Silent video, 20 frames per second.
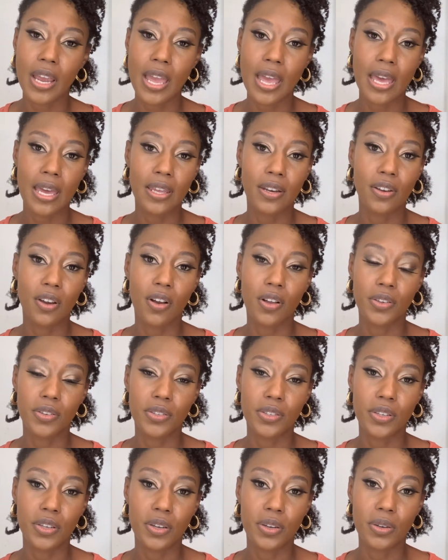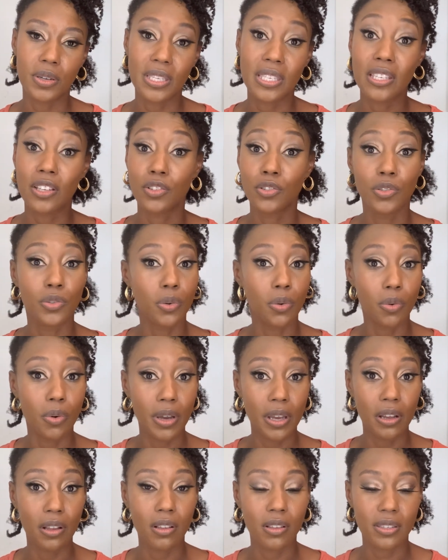and also essential
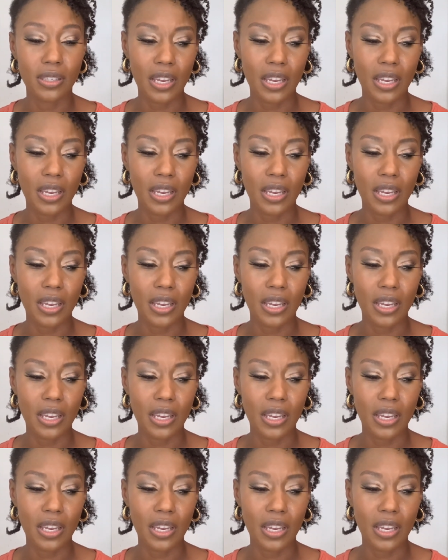oils.